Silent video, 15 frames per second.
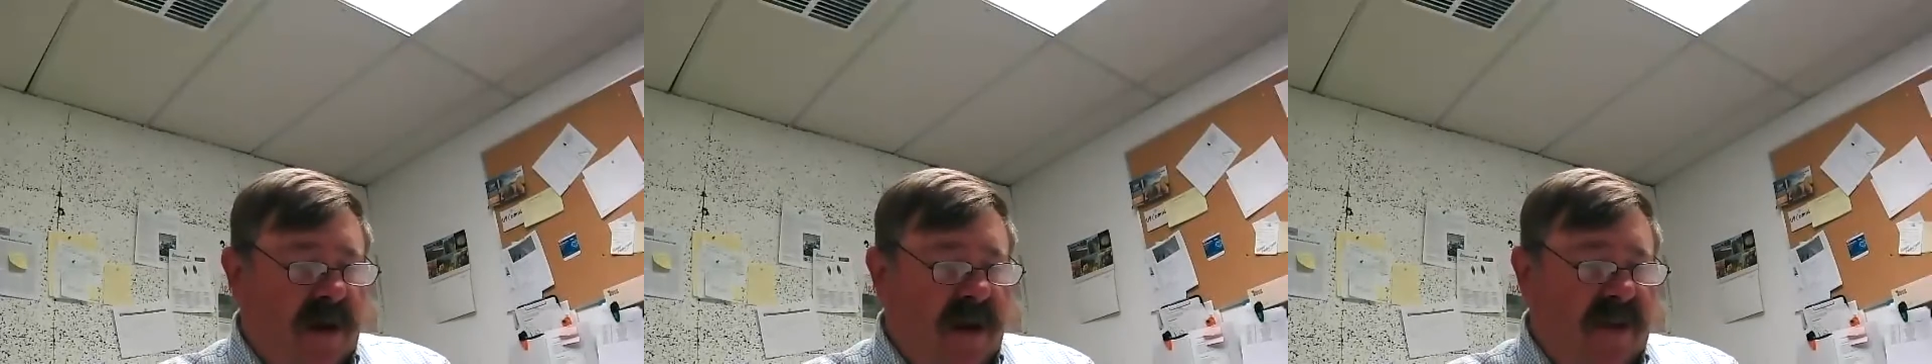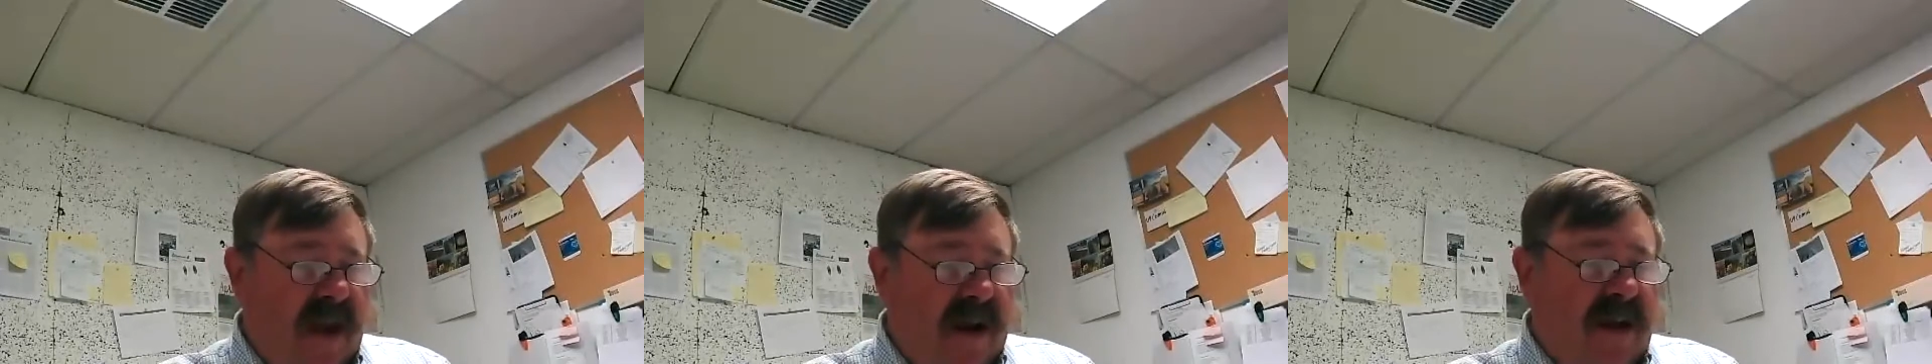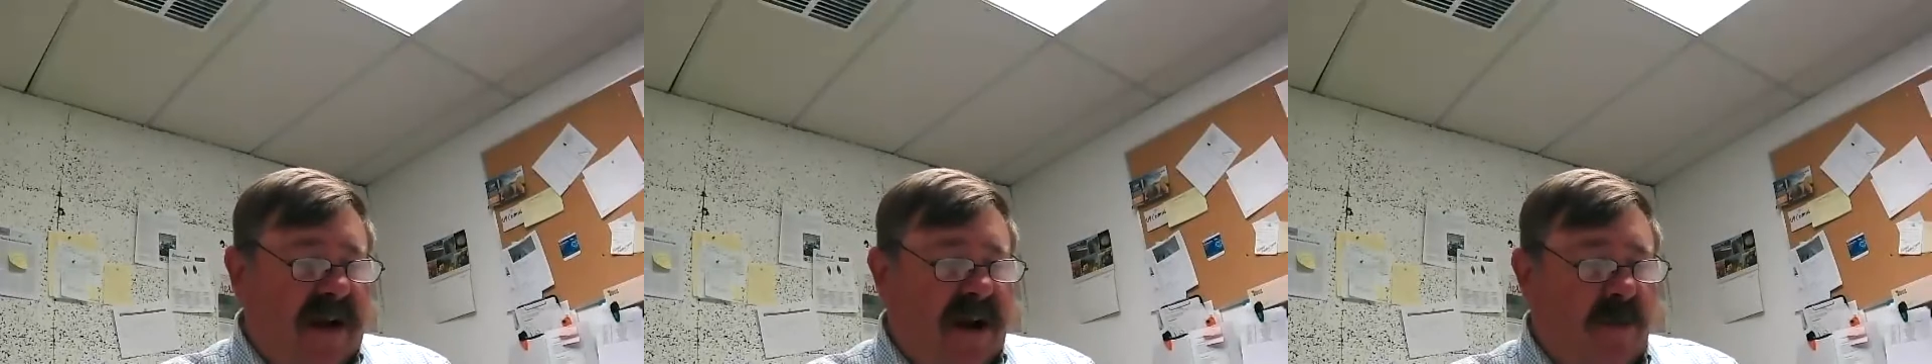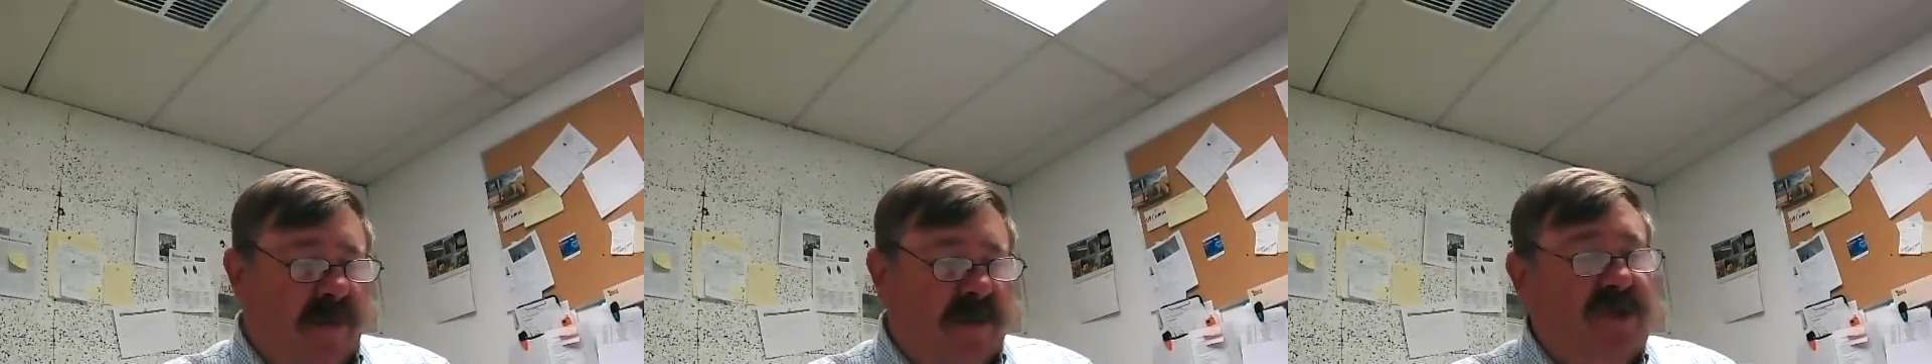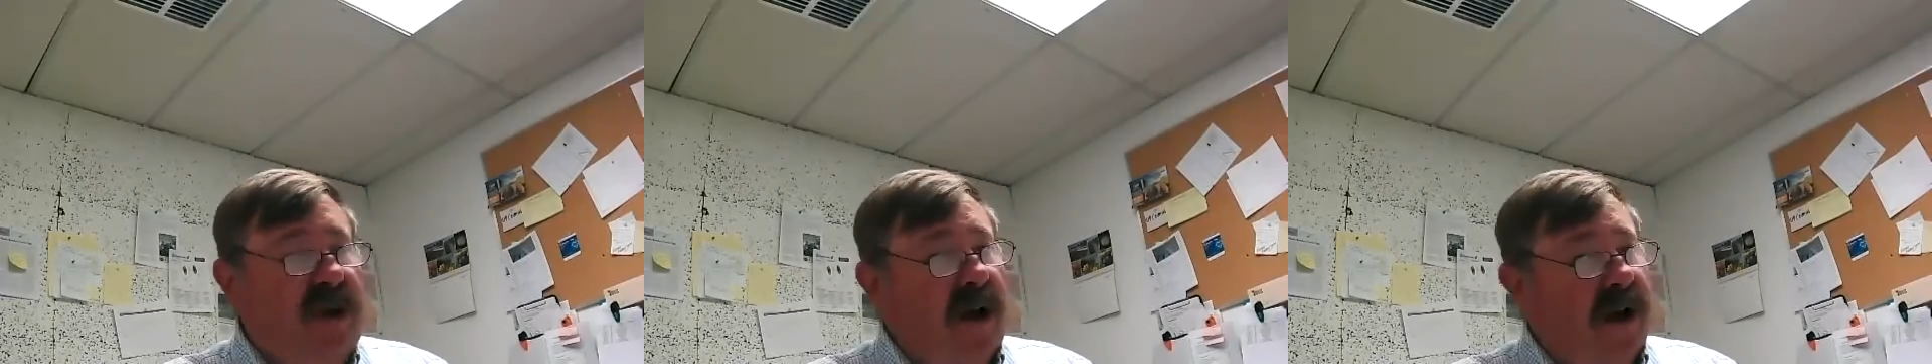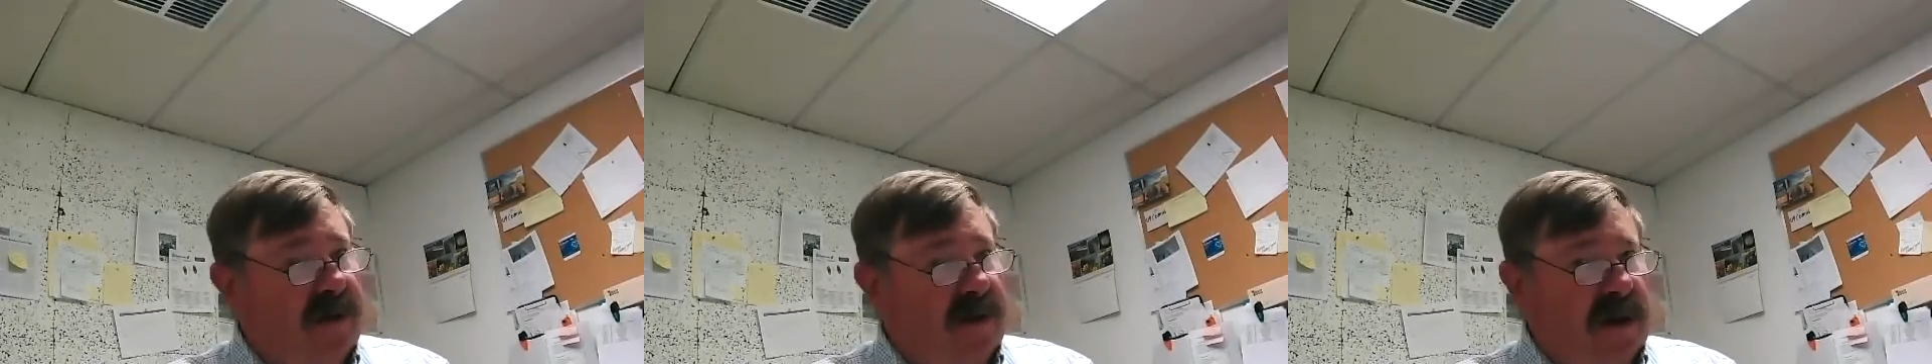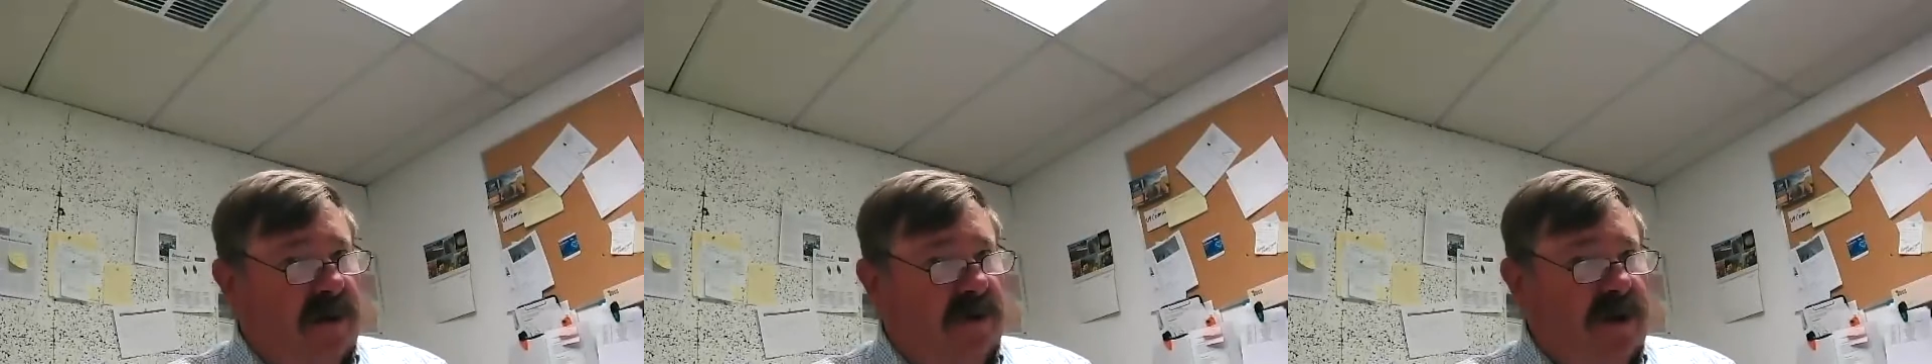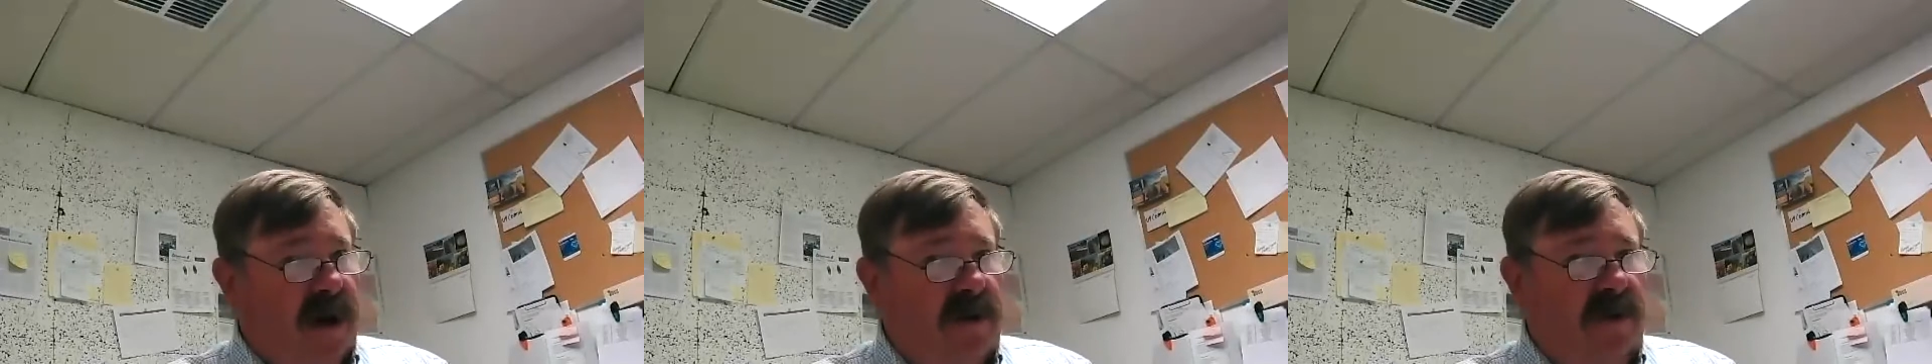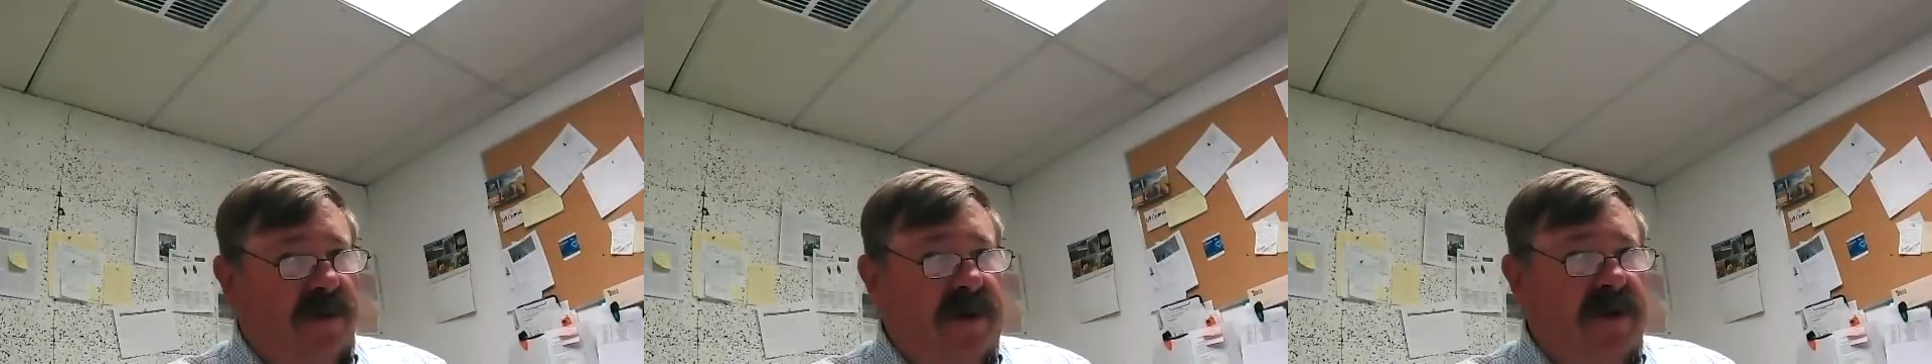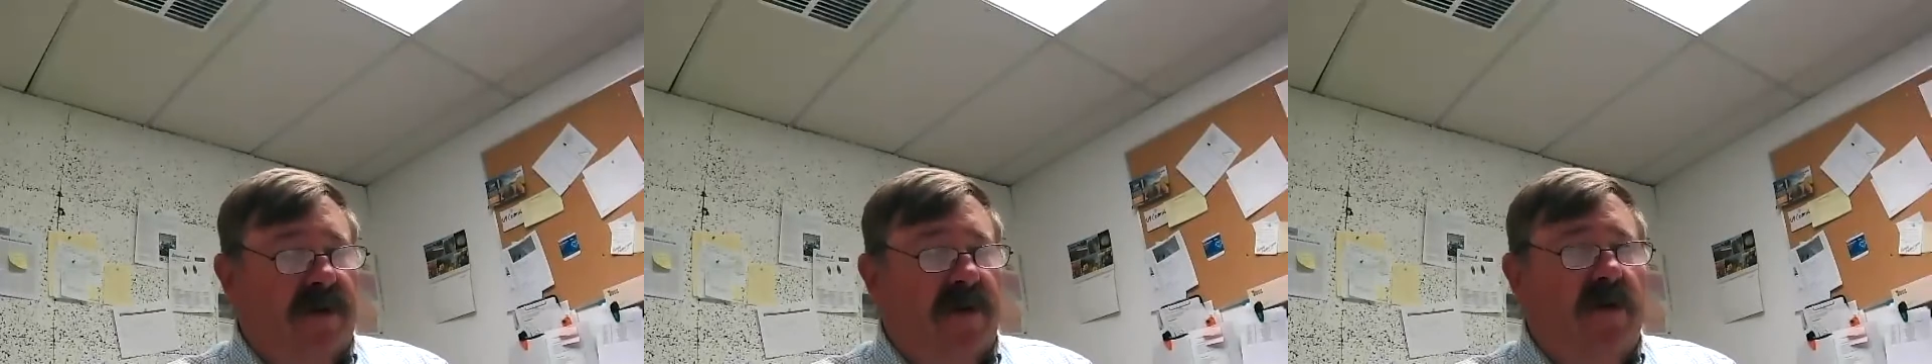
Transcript: And that can help them sell not only their